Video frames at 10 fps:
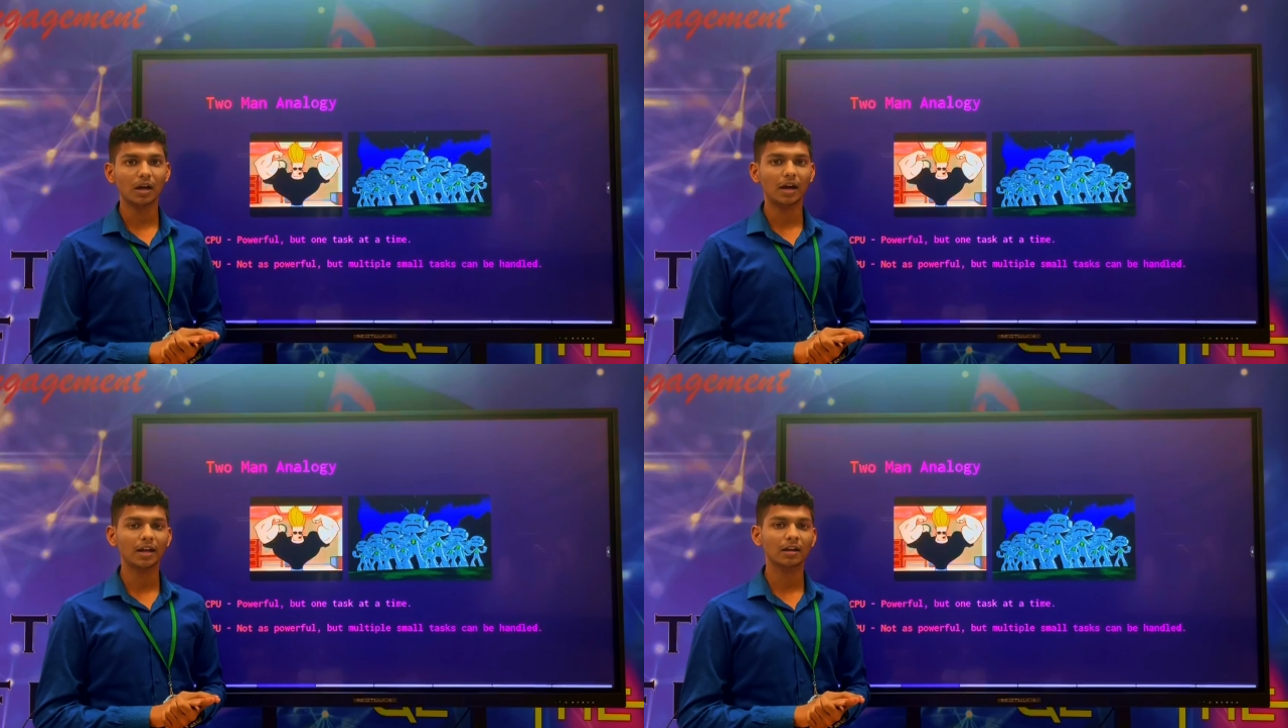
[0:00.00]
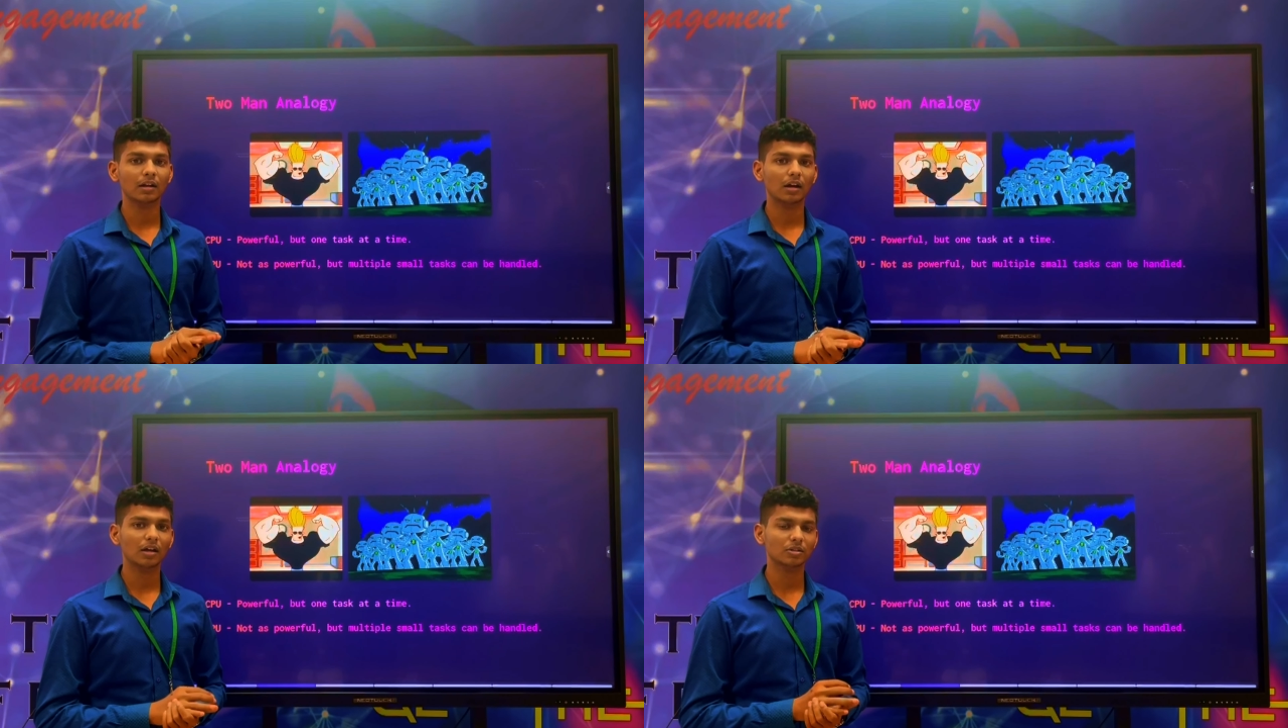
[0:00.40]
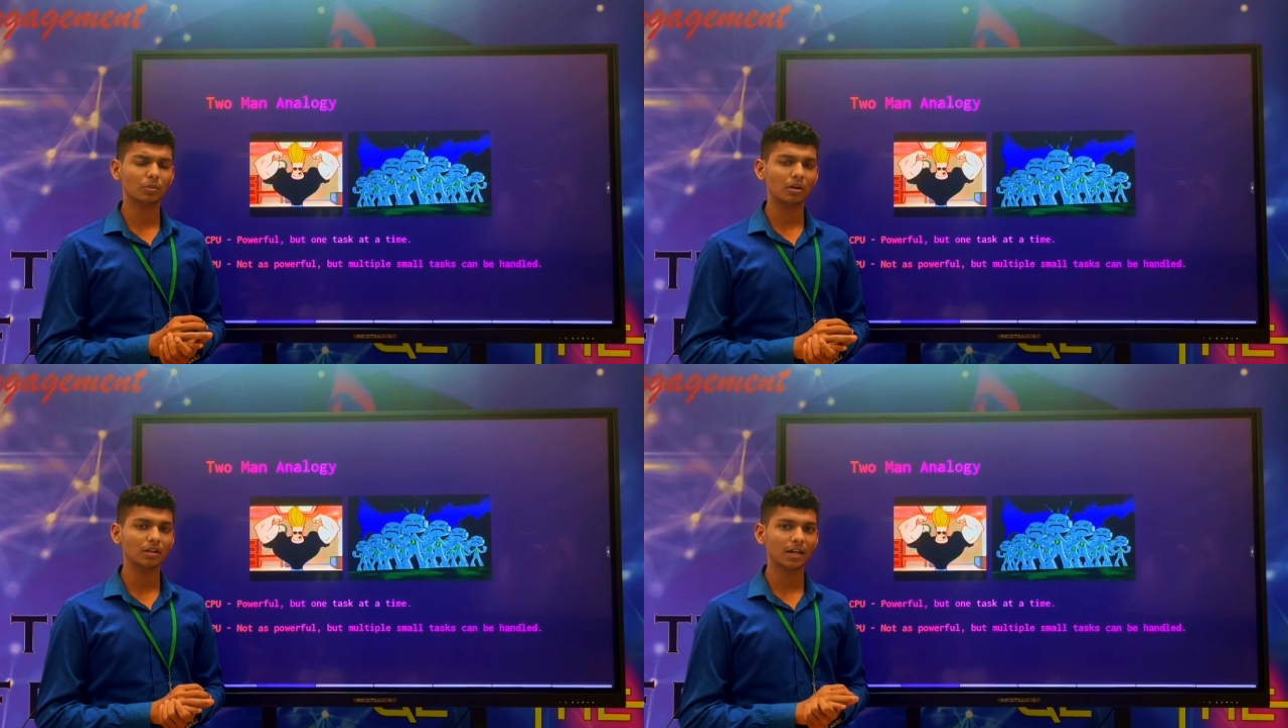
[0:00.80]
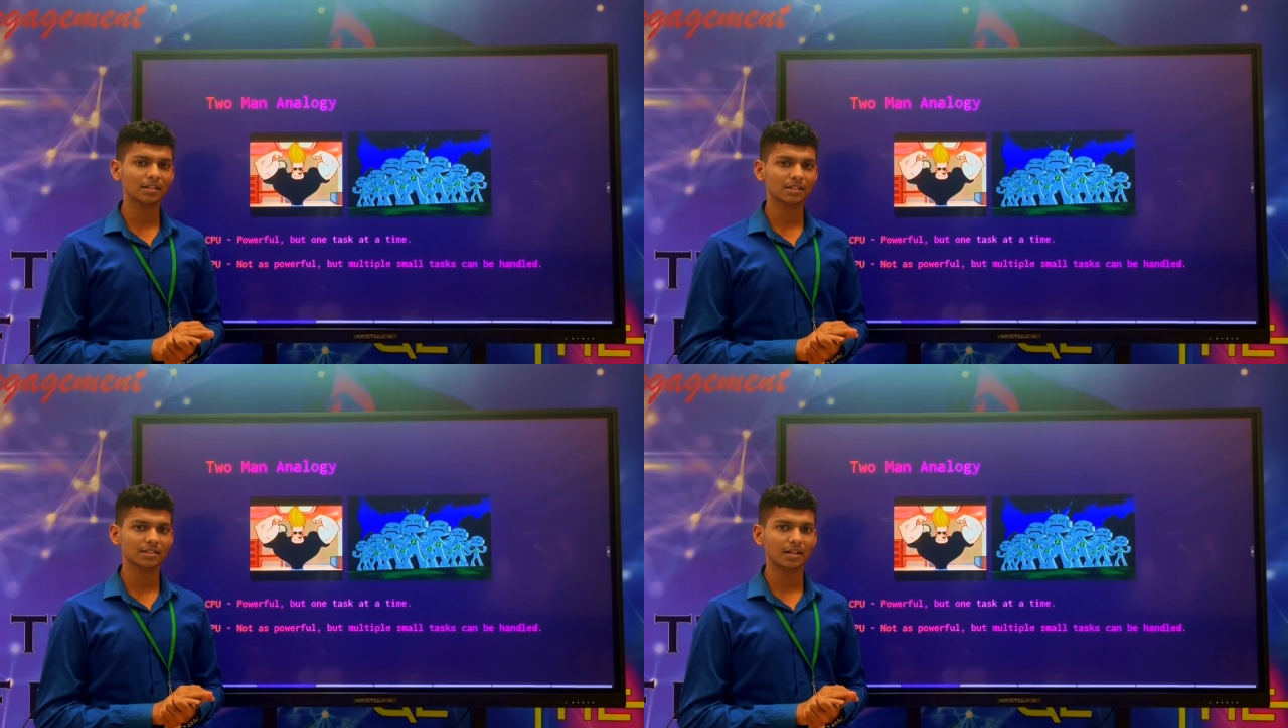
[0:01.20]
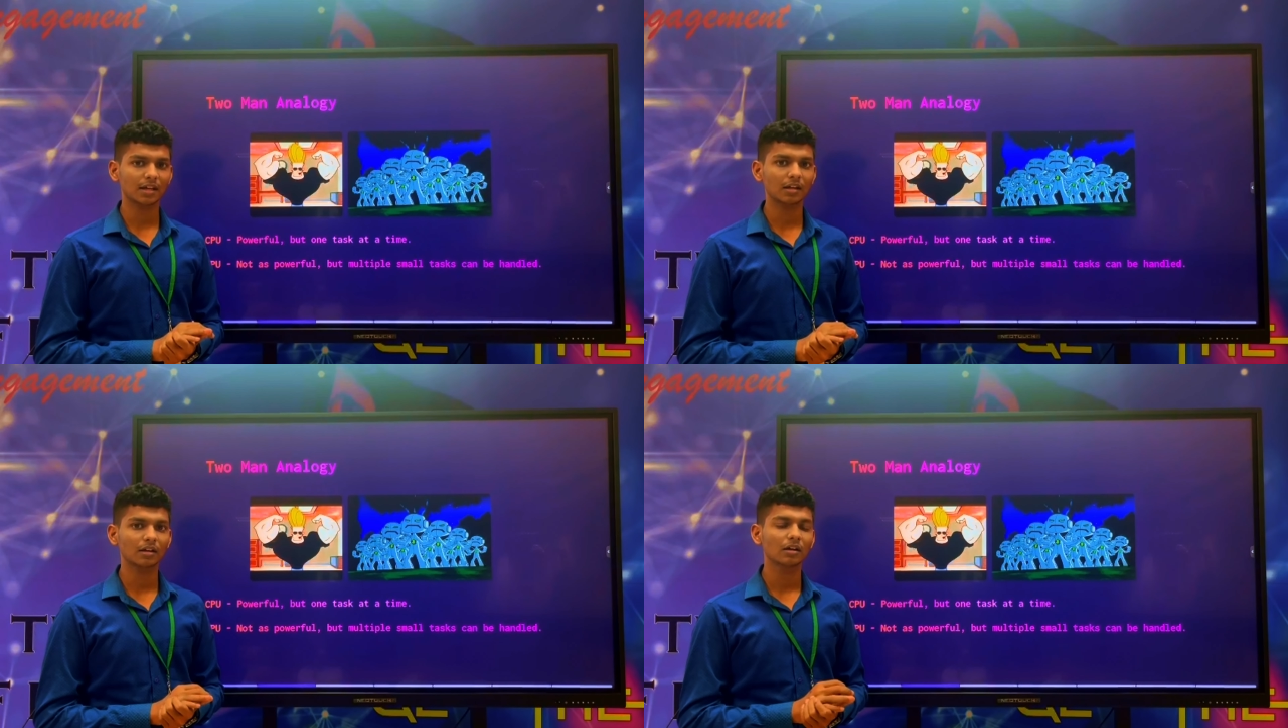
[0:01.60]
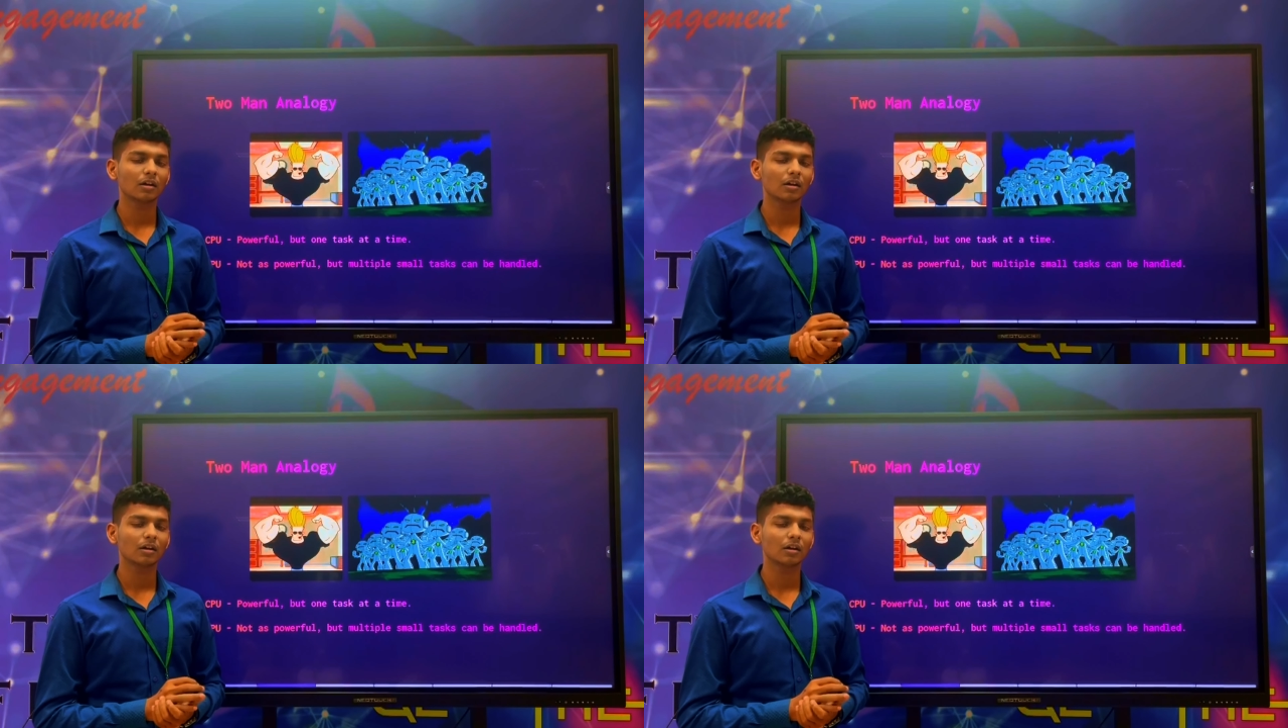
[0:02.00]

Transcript: and a small task is like